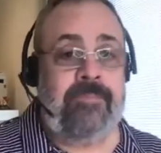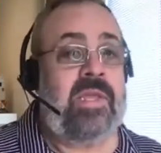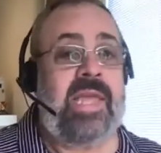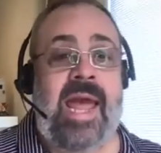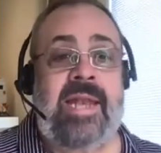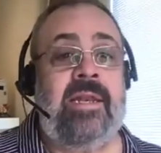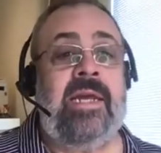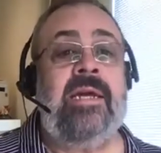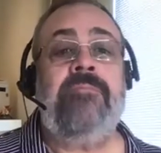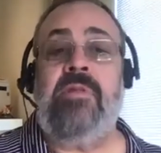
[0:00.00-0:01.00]

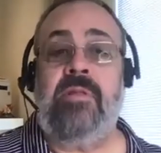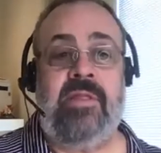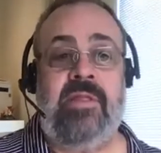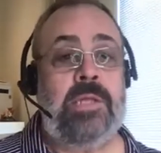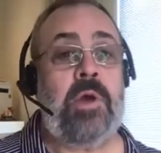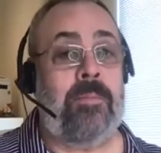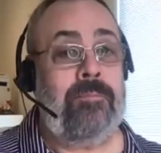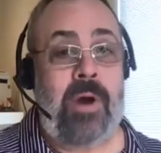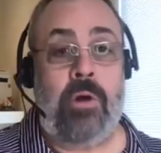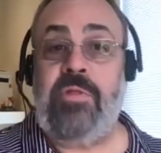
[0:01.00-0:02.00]
Canada, these are
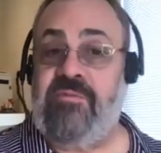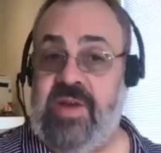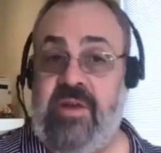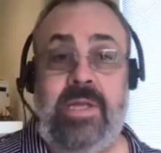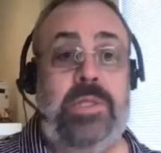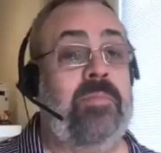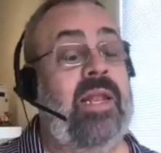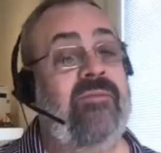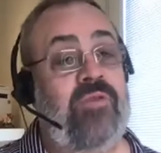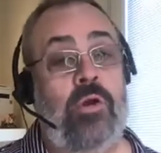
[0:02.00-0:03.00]
both very
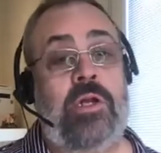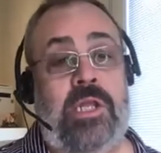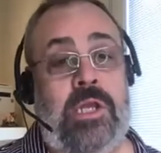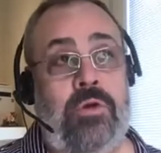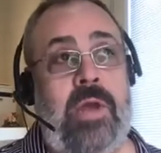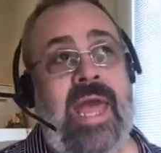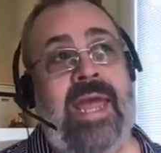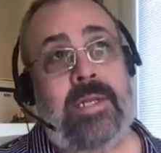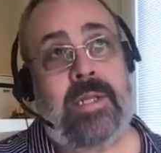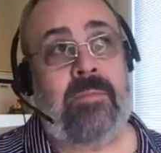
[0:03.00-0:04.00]
similar. If you look at the UK,
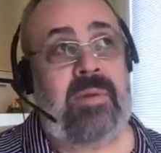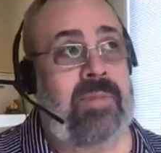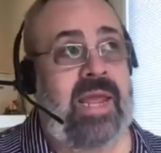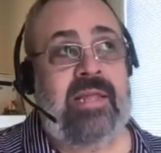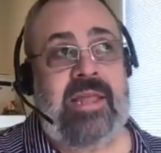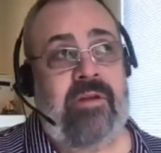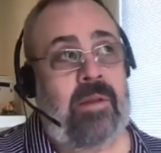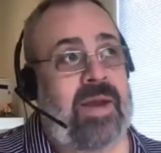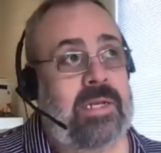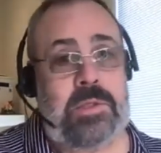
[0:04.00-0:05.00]
it's a little bit bigger. They're at
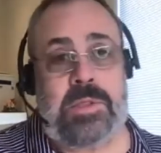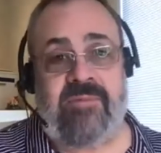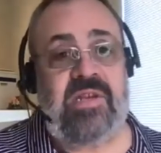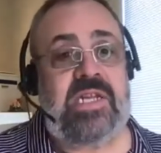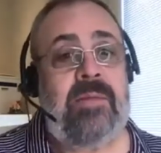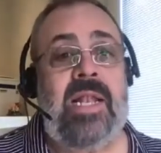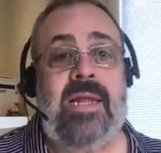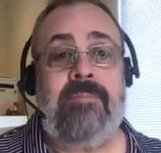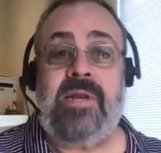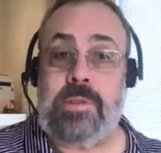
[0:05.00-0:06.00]
about 70
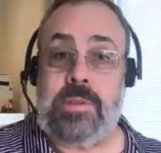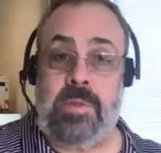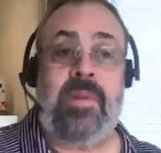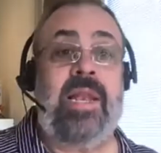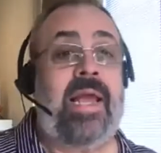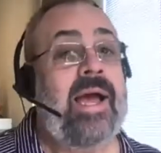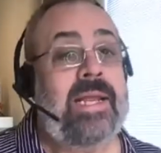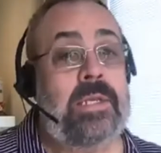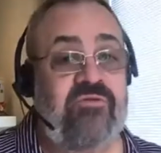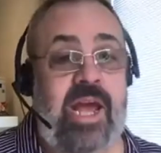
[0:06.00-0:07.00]
million, but similar
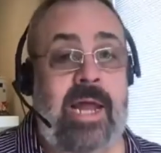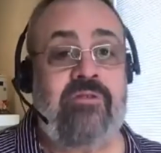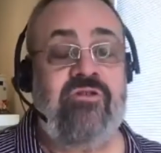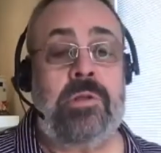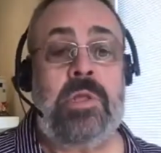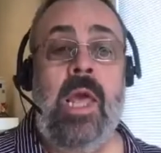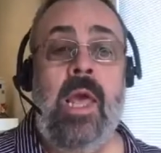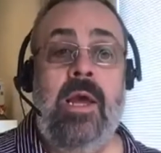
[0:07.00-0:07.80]
kinds of challenges.